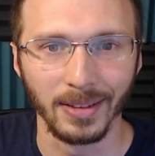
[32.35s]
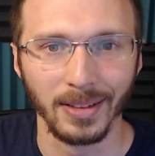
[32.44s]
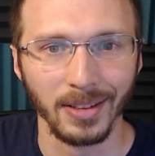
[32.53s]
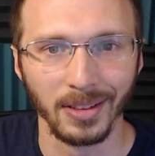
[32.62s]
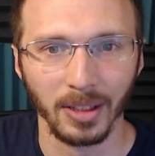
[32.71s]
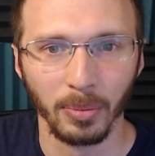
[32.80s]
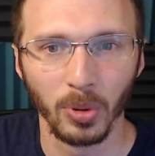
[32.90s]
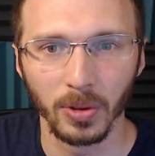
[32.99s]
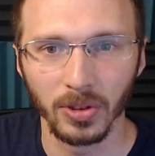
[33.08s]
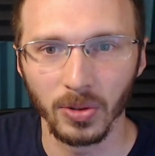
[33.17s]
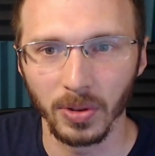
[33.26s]
is an
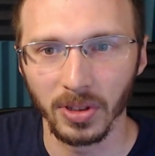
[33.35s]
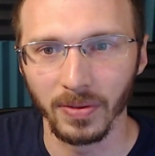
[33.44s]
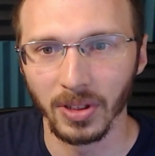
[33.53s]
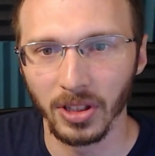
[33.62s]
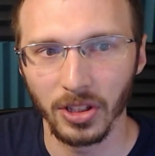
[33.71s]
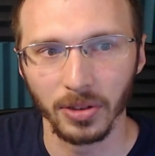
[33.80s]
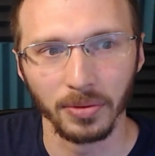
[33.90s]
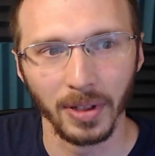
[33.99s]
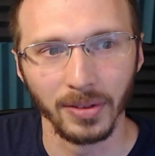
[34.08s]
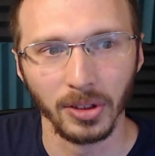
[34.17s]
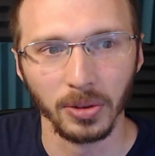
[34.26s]
important source of additional
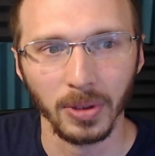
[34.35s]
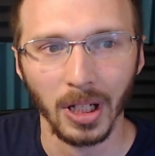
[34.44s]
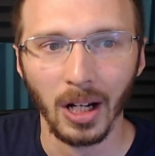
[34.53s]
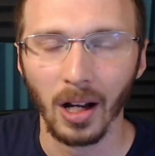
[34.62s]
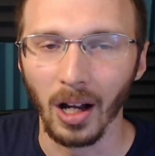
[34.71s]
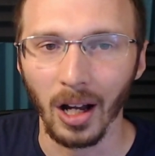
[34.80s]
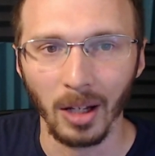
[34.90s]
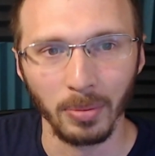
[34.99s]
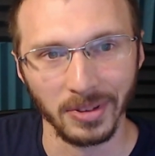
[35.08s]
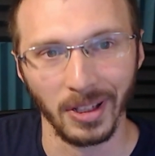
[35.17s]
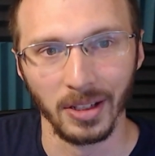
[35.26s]
revenue
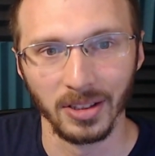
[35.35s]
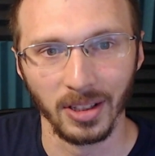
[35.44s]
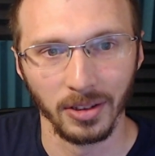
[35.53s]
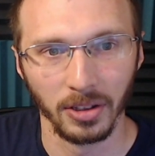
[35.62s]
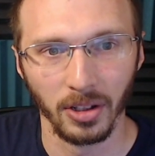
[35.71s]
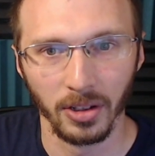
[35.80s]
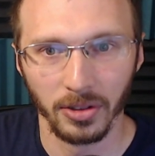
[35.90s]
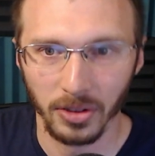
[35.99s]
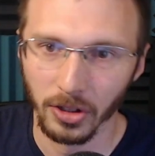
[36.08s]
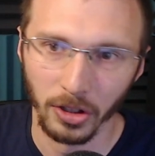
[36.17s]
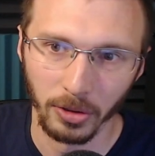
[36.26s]
besides selling cars.